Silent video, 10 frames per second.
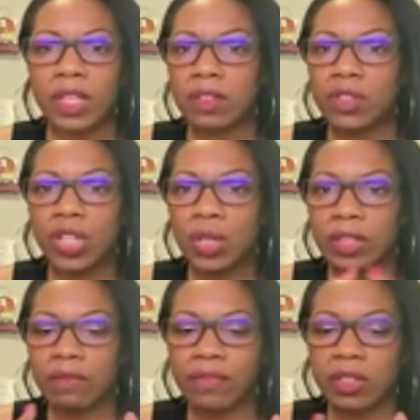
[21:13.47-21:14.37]
you know, that
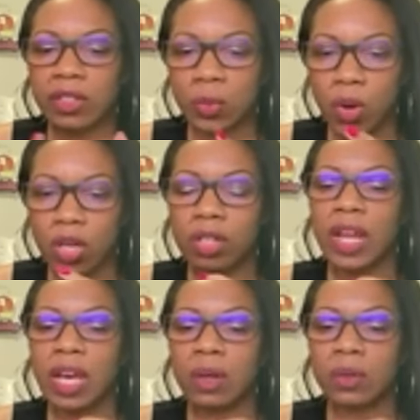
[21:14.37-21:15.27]
the fact that you're walking
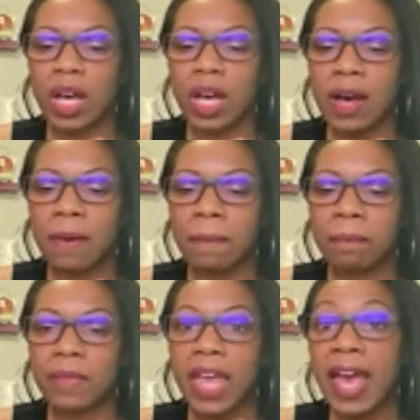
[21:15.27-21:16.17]
around.
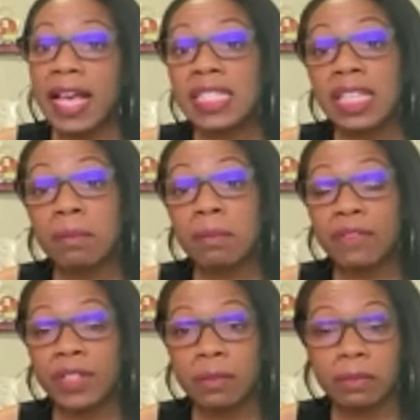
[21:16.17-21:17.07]
Um, ask him if
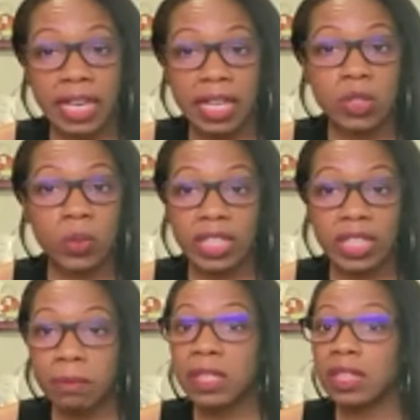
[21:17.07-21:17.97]
he plans on
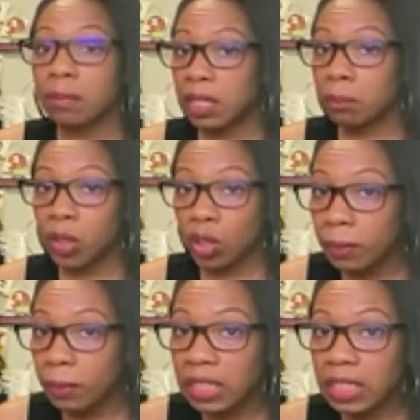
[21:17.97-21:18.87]
keeping them in
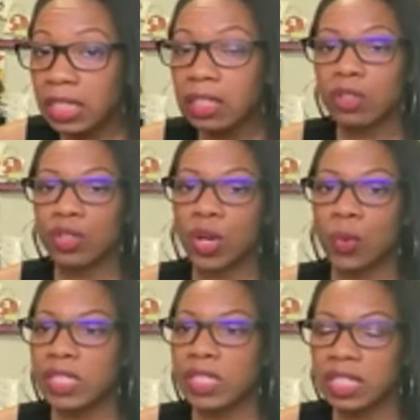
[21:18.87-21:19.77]
permanently. You know,
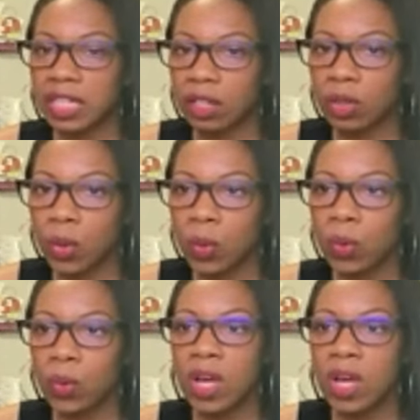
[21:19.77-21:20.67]
what's the end
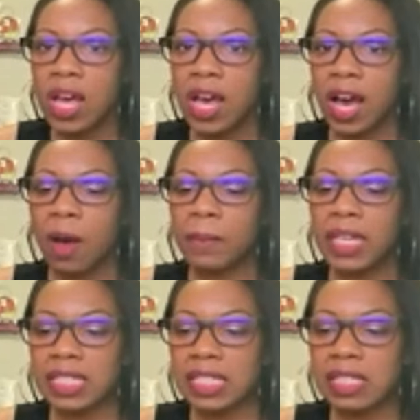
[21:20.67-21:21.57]
goal? Um,
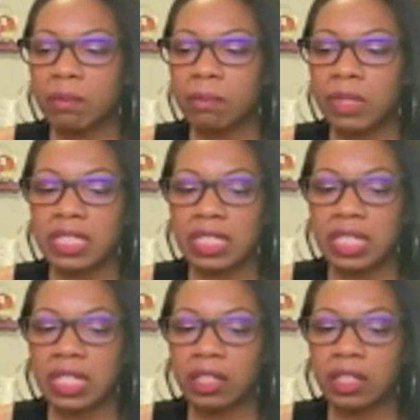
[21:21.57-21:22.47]
because it's a big
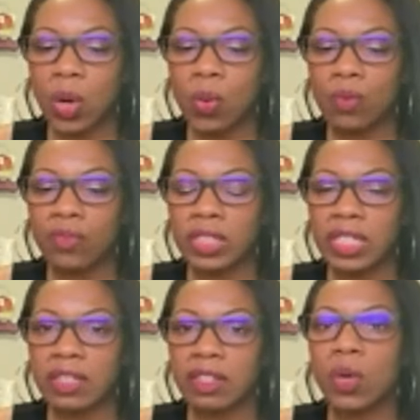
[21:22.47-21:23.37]
deal, and
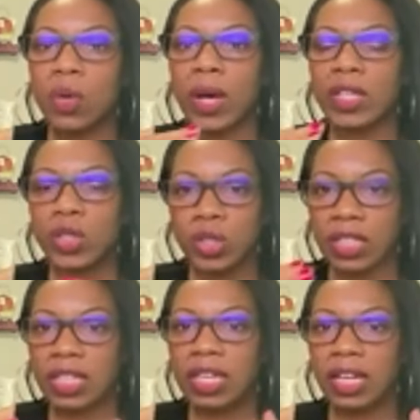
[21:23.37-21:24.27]
hopefully the
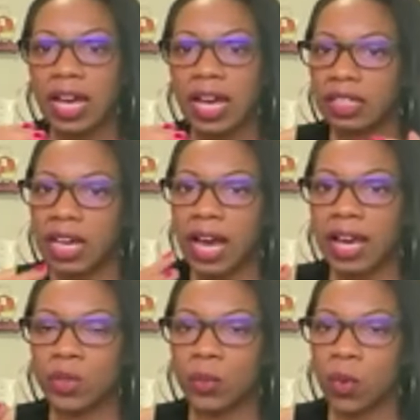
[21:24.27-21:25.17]
question can kind of
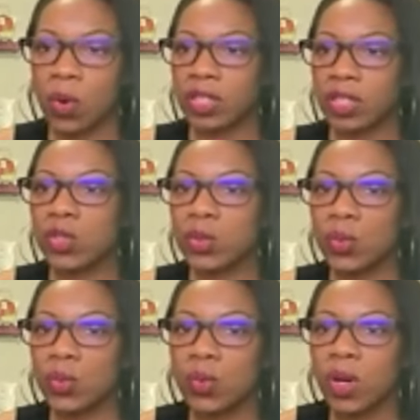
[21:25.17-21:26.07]
guide you all
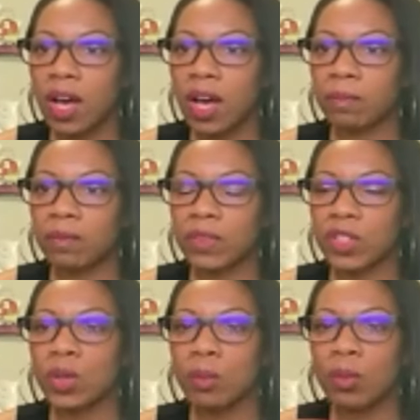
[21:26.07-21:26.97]
into, um,
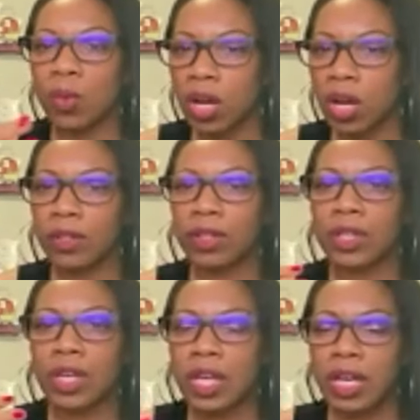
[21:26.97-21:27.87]
you know, more of a,
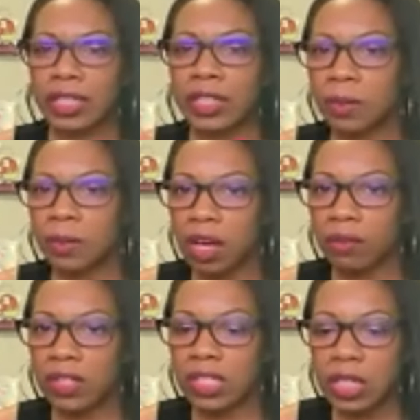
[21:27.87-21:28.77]
a deeper
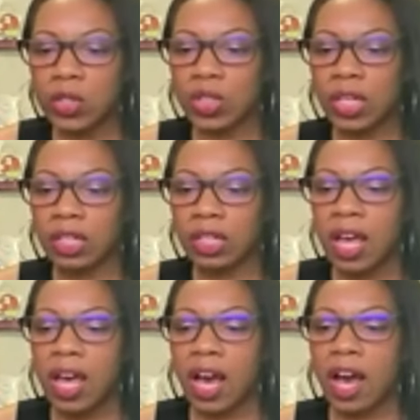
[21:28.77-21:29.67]
conversation.
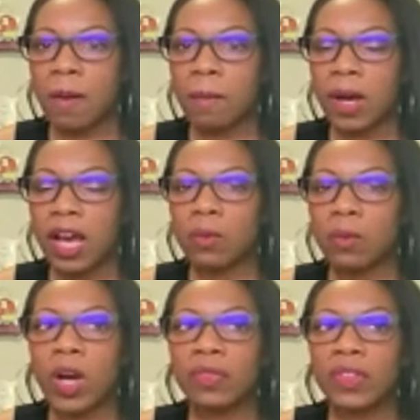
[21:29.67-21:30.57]
Um,
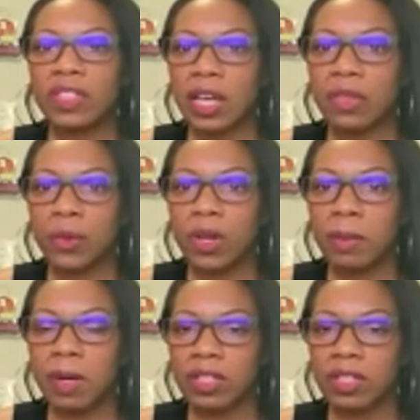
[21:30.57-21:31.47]
one thing that I thought
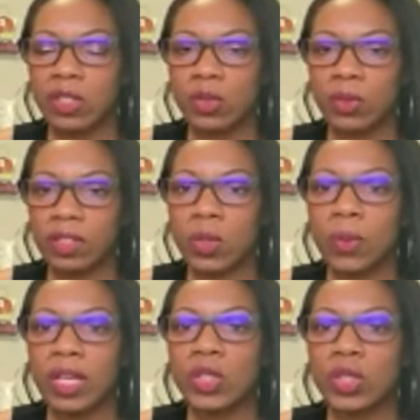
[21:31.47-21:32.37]
about in answering this
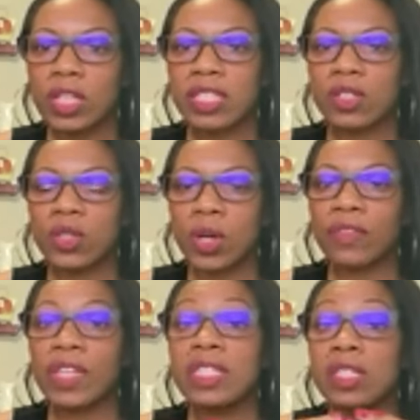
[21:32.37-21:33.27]
question is, you know, if
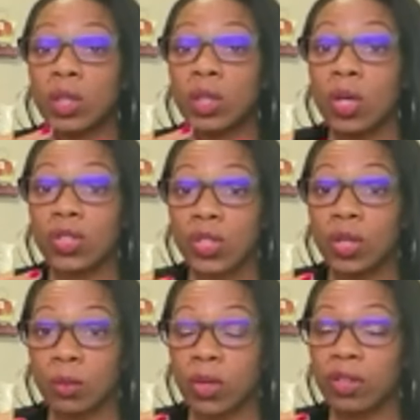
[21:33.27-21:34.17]
he's a long
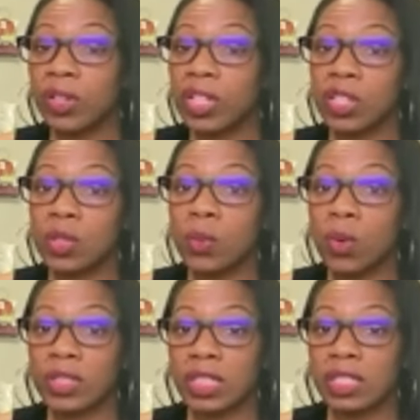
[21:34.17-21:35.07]
term boyfriend and you
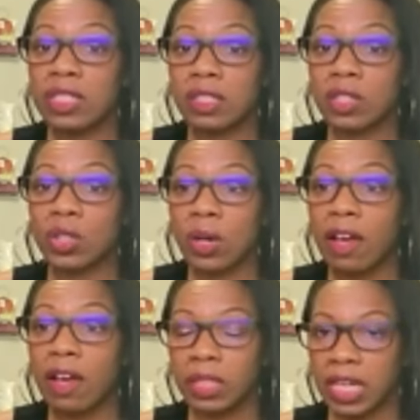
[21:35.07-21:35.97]
all did, you know,
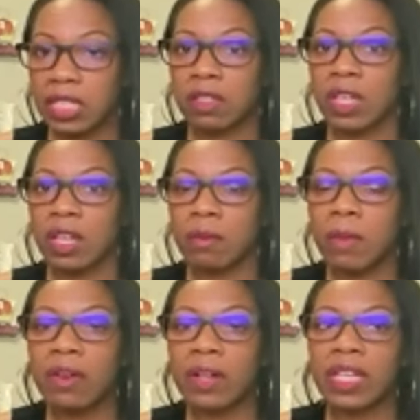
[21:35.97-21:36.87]
have plans of getting
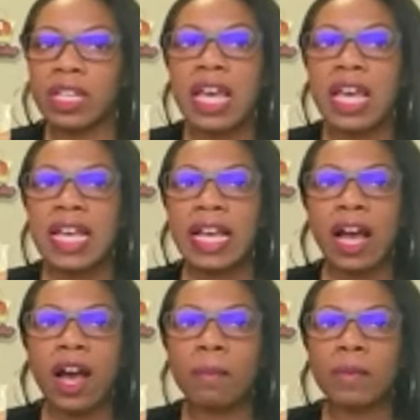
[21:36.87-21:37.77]
married,
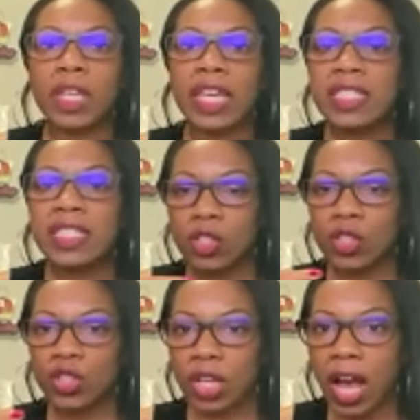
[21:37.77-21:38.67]
um, it's a
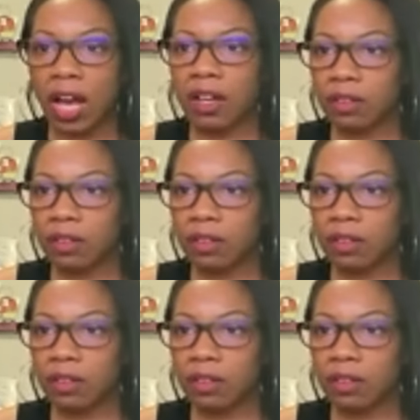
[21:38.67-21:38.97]
shock